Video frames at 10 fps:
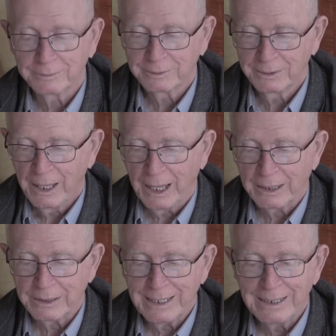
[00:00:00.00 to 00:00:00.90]
At the
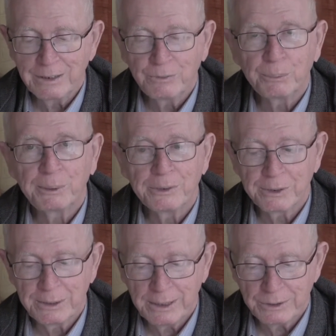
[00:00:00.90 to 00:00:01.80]
end of the
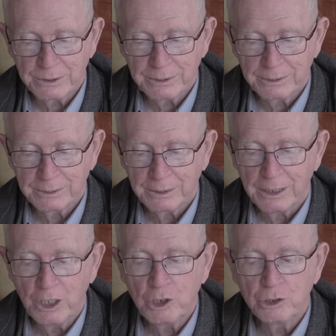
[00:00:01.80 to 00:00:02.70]
presentation,
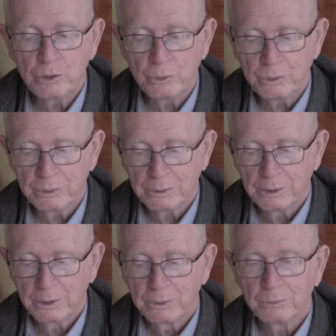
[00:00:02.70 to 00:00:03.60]
each student
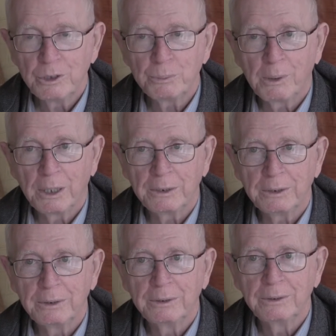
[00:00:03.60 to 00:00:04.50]
responded
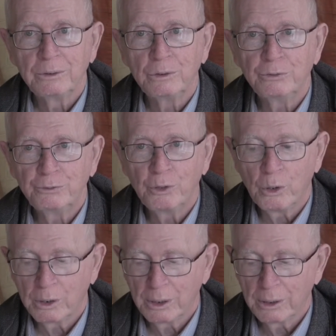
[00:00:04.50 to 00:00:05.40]
to 4
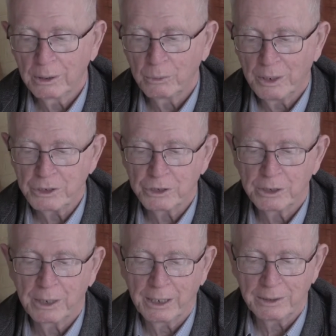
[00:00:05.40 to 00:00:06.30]
question
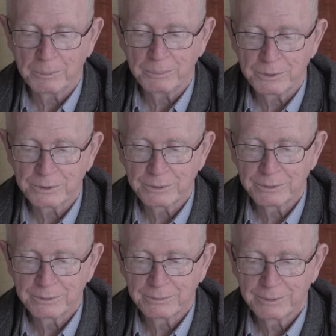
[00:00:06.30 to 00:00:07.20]
items.
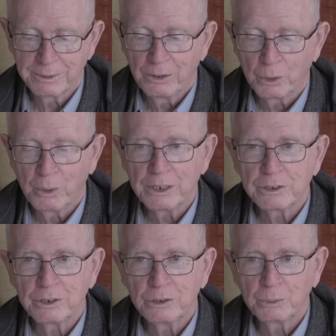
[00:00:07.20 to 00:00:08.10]
The questions
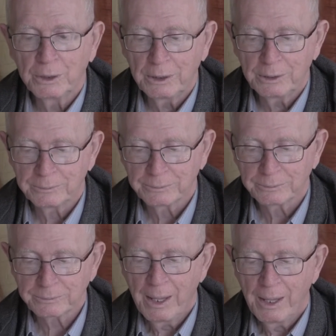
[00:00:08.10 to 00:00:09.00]
were,
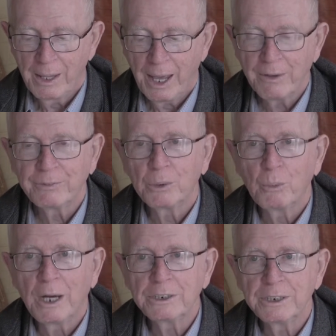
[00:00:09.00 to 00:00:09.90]
after
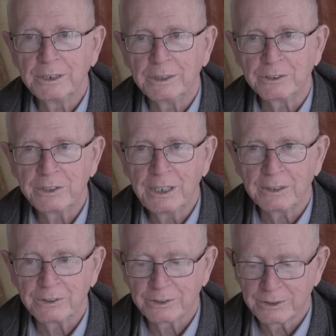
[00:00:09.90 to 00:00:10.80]
watching the
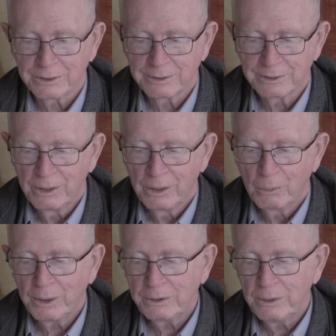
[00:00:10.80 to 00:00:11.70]
skits, what do
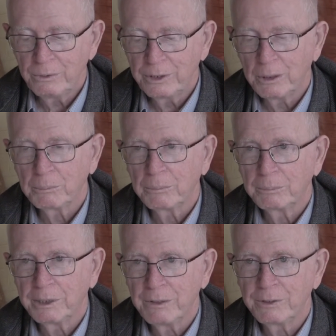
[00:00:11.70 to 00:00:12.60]
you think
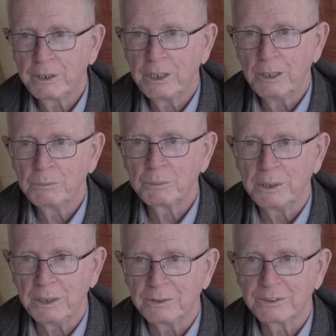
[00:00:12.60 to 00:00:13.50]
PlayFair Teams means?